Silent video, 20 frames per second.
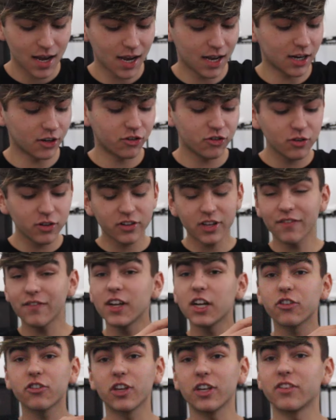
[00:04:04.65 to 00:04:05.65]
And as soon as I
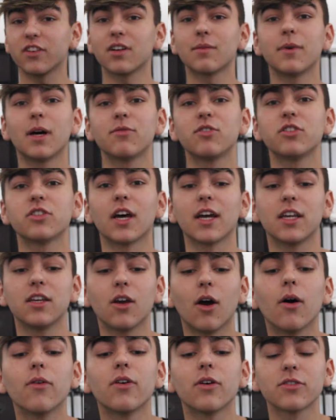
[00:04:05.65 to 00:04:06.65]
finished lacing them up, she's like,
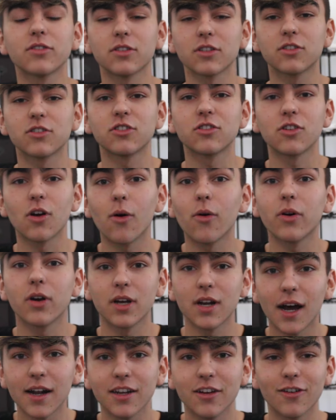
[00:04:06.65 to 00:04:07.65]
yo, those look so
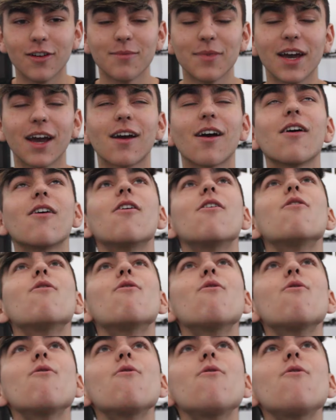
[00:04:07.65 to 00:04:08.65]
good on you. I'm like,
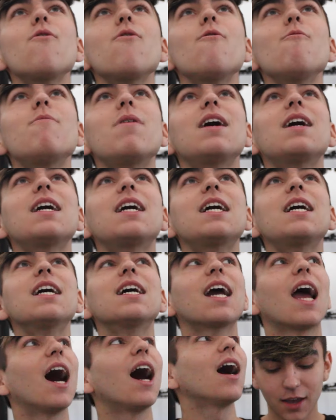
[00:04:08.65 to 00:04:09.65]
oh
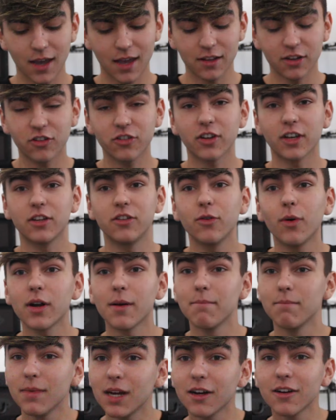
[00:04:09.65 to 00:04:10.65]
my God. And then she's like, do you
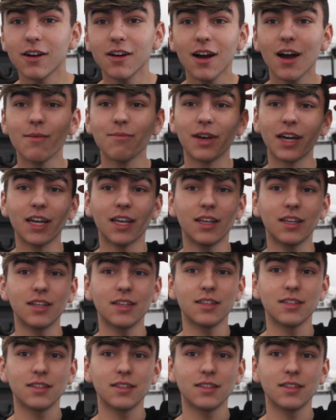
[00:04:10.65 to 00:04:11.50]
want a mirror? I'm like,